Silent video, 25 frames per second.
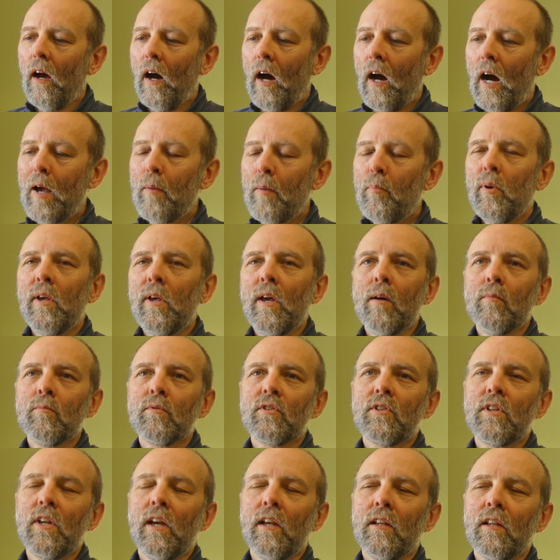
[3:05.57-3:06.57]
IPM
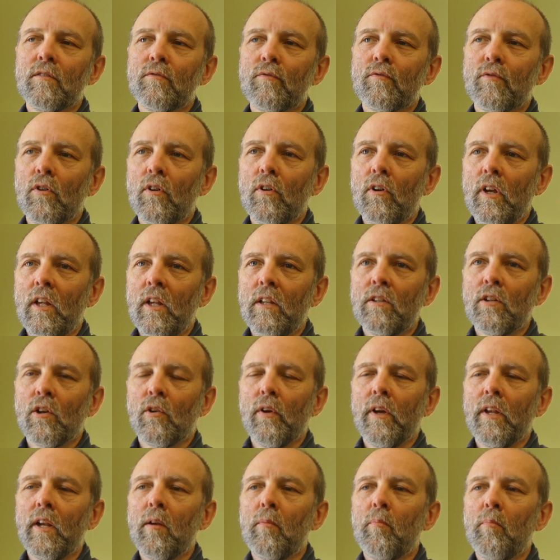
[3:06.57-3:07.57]
stands for
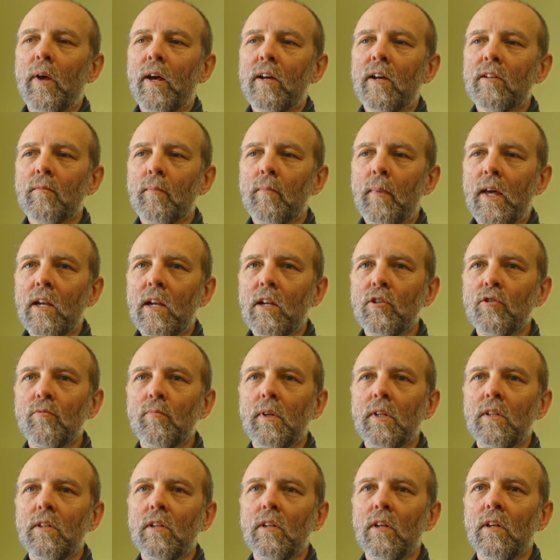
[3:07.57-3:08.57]
Integrated Pest
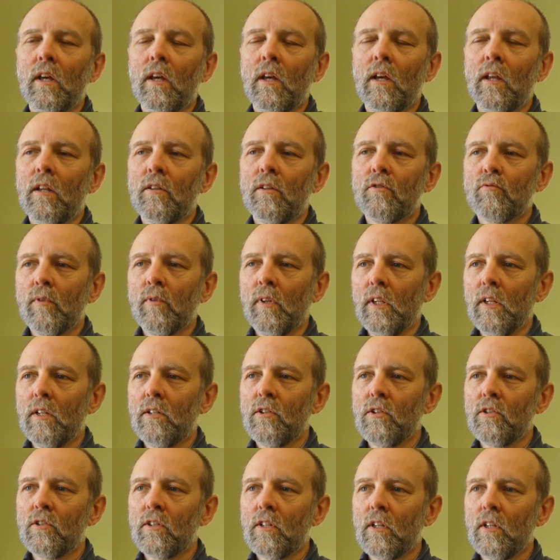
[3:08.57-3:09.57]
Management, and it's really
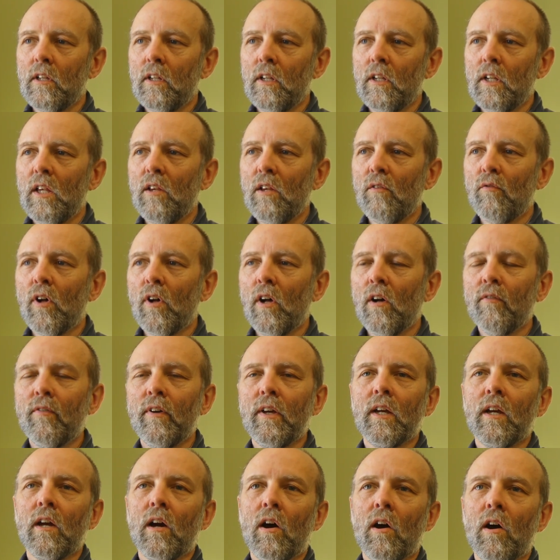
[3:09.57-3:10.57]
just an
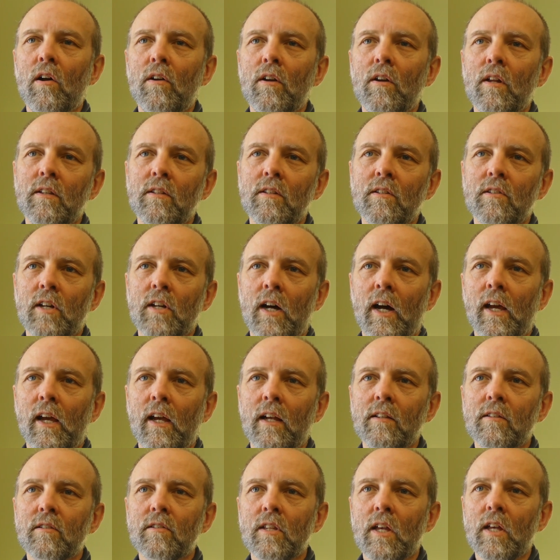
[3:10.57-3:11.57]
evolving art and
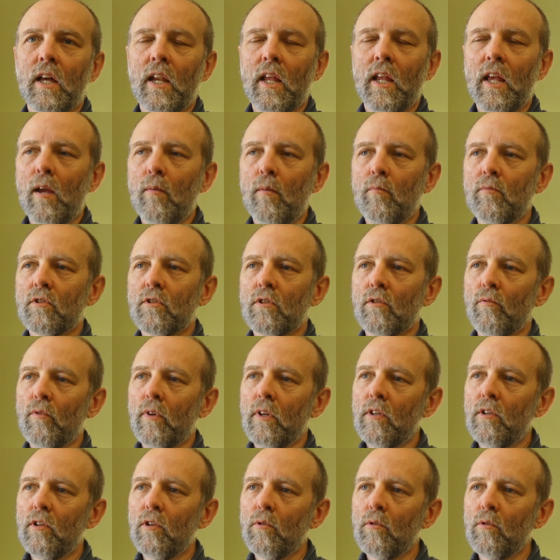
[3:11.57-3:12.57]
science that aims to
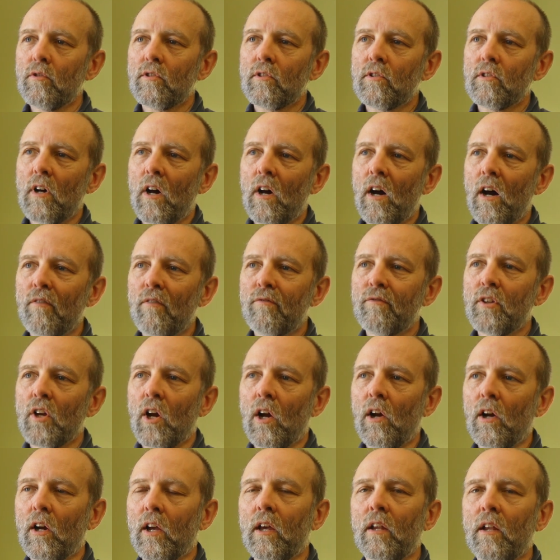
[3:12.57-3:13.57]
reduce
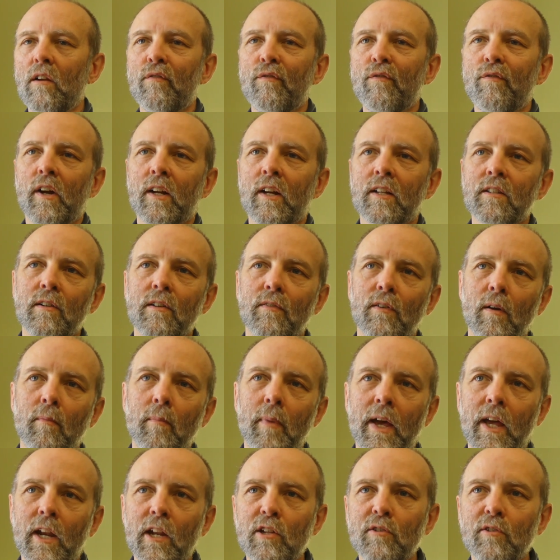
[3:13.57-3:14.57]
off-target effects of our
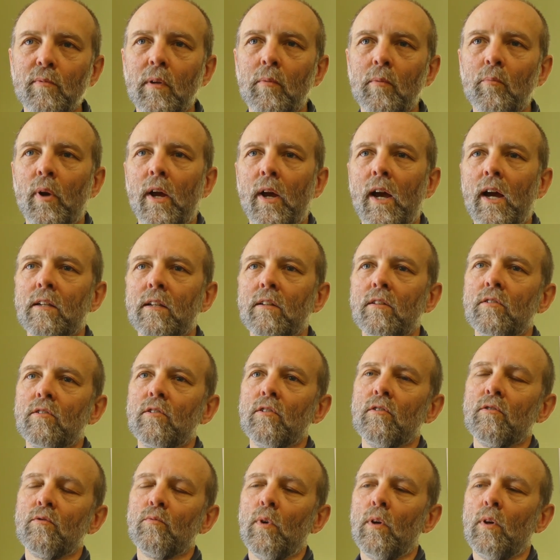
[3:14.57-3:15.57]
management
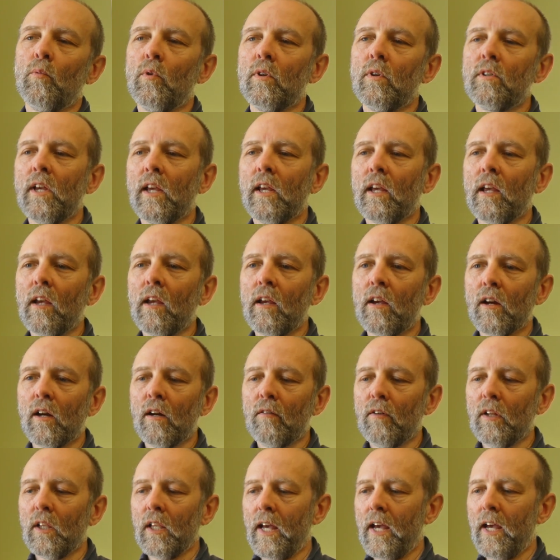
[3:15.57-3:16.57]
practices when we're taking care
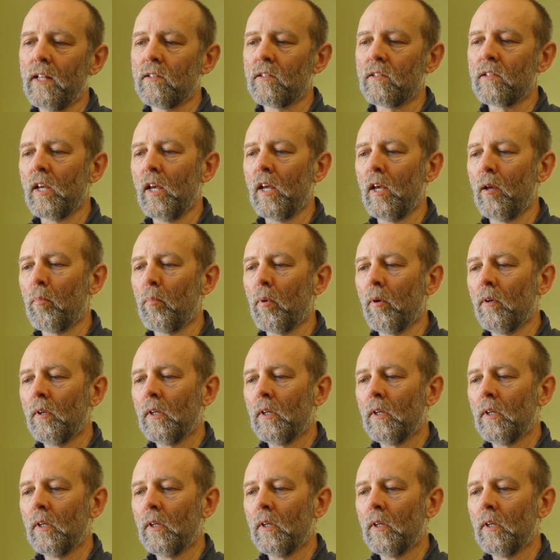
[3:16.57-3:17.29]
of a landscape.